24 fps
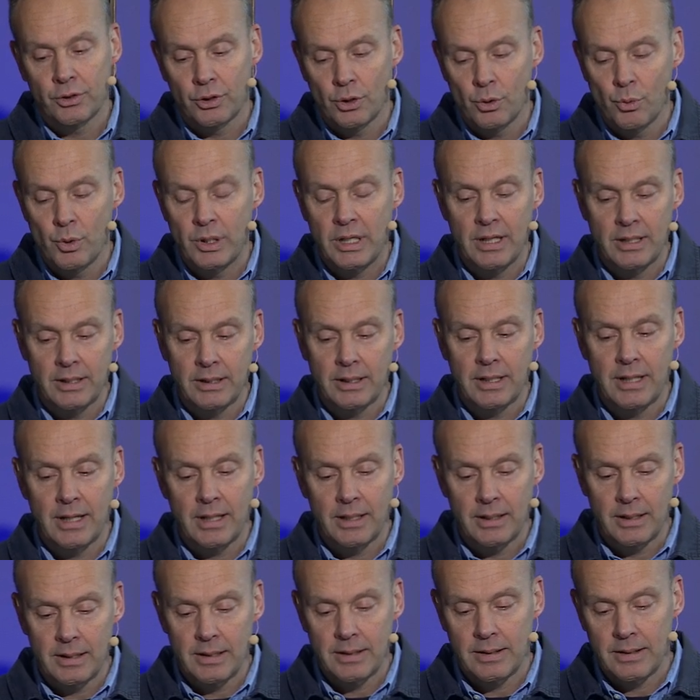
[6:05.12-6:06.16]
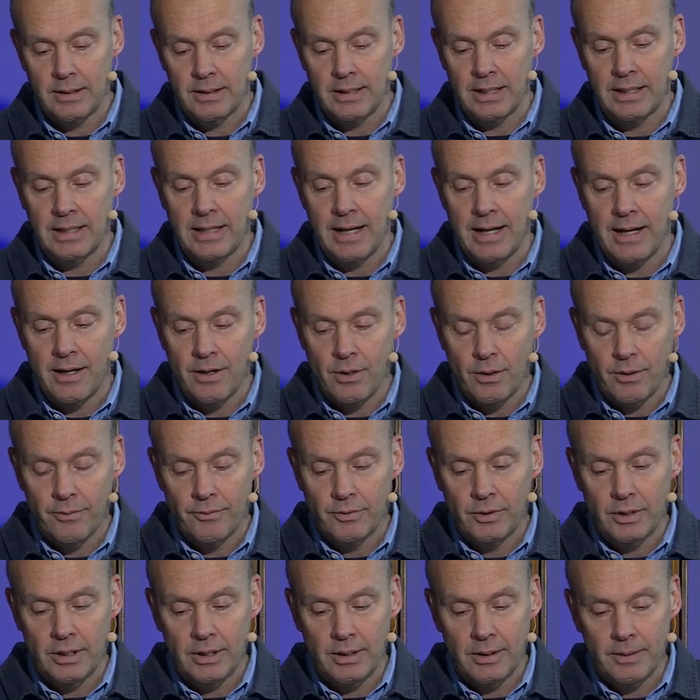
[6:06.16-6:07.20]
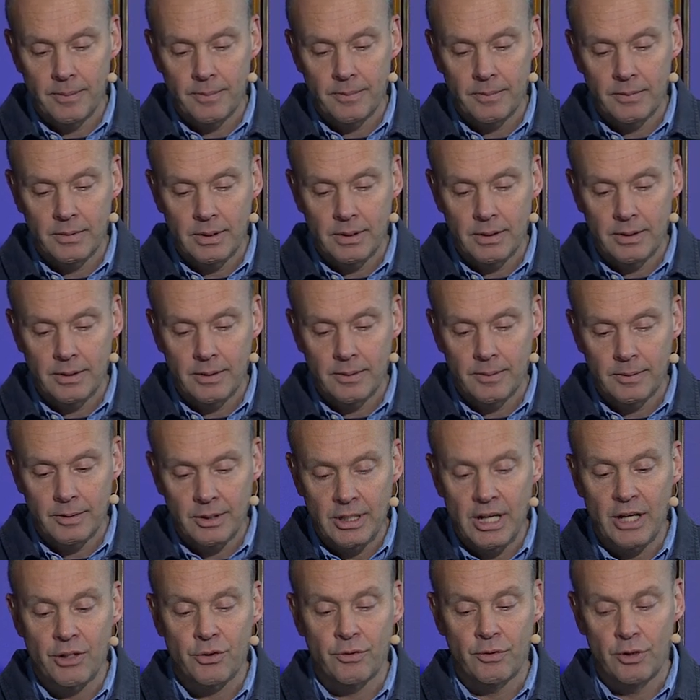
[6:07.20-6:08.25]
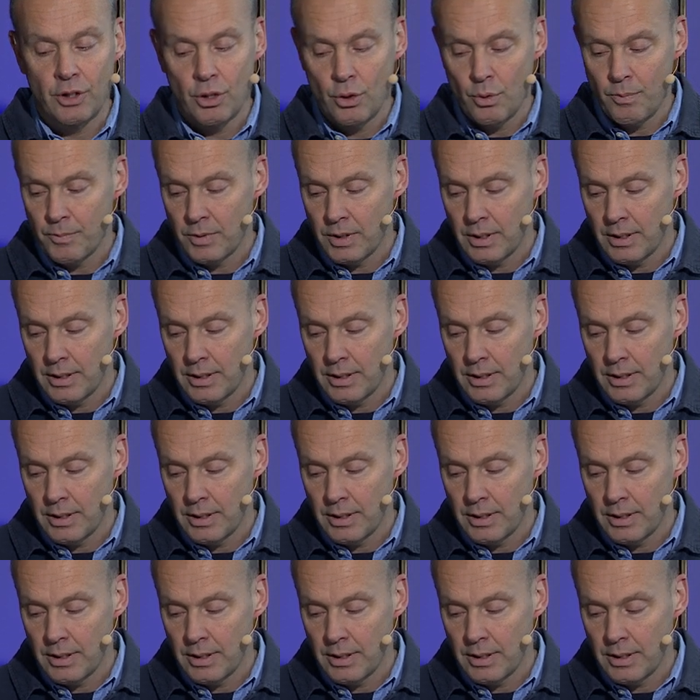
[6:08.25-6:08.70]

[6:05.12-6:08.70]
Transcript: so we can take care of the cash flow